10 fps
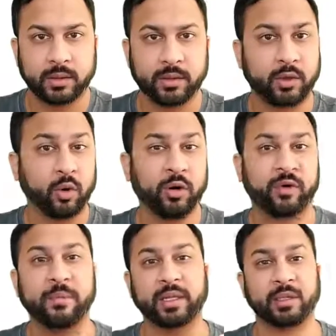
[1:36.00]
So the core of our
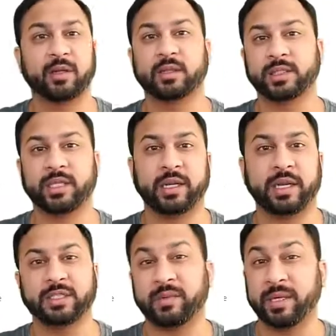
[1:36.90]
methodology today
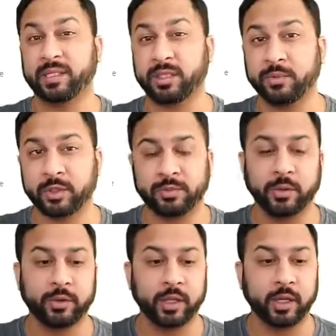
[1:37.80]
is going to be a super
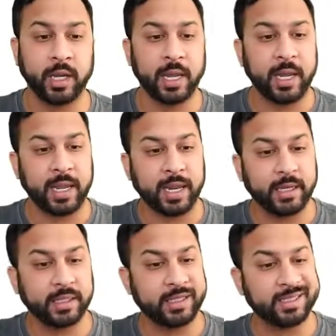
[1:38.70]
smoother,
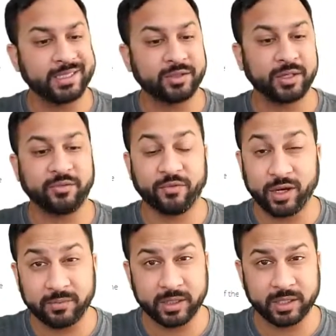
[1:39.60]
and this is using
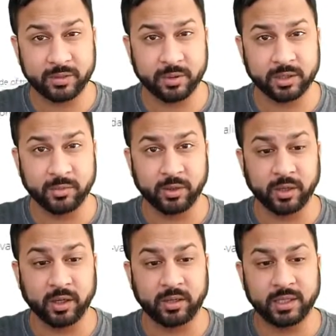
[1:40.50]
Friedman super
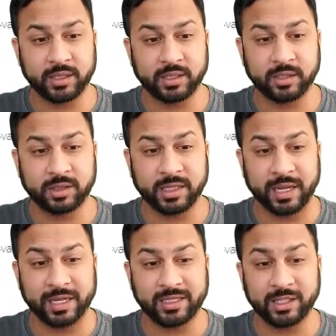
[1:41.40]
smoother. This is using
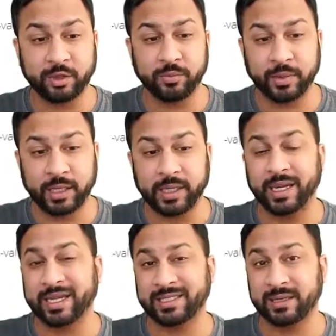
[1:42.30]
the
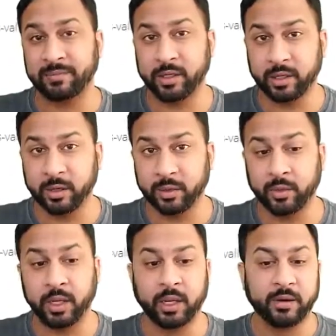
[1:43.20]
SUP-SMU
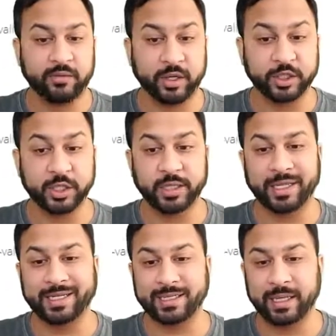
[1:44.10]
function
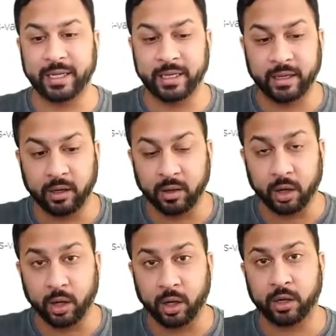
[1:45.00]
that's in
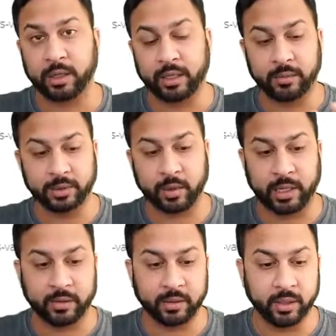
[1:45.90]
R that comes right
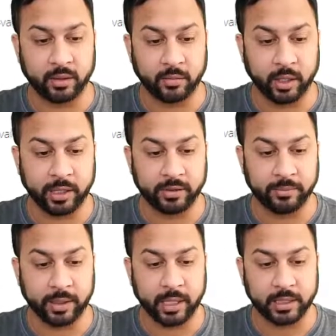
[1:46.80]
out of the
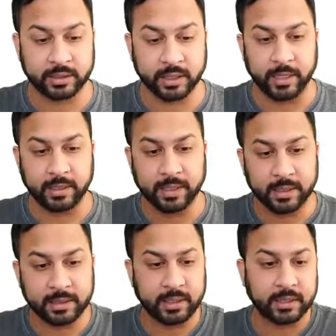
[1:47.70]
box, and
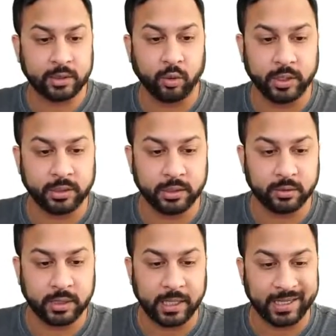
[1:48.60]
this is going to
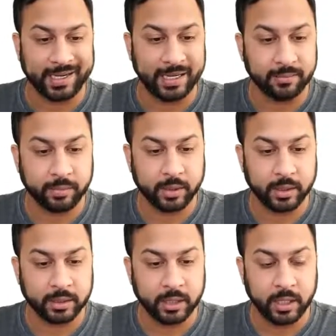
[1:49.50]
take an
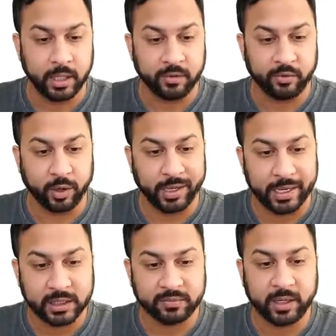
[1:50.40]
input for an
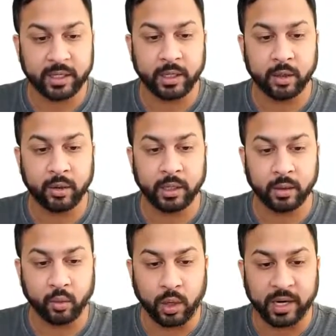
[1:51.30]
X value and a
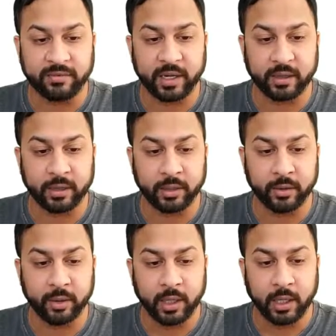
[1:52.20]
Y
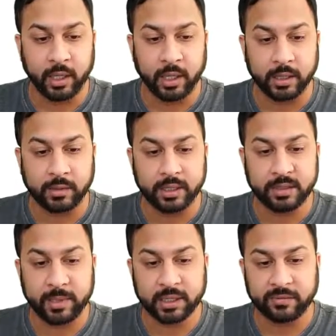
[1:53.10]
value. You can
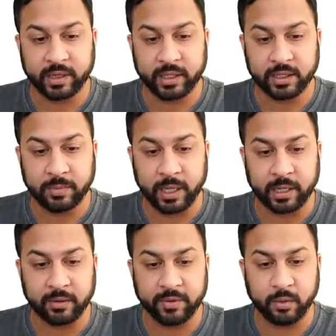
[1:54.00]
specify a
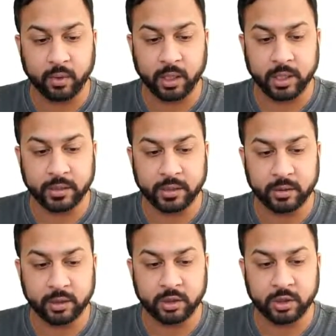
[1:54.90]
span if you want. You
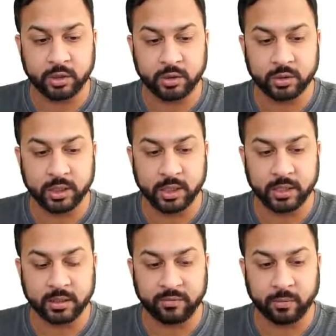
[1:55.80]
can choose
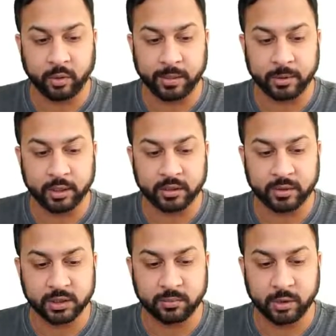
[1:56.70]
different parameters
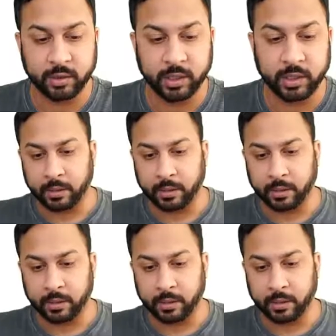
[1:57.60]
for smoothing.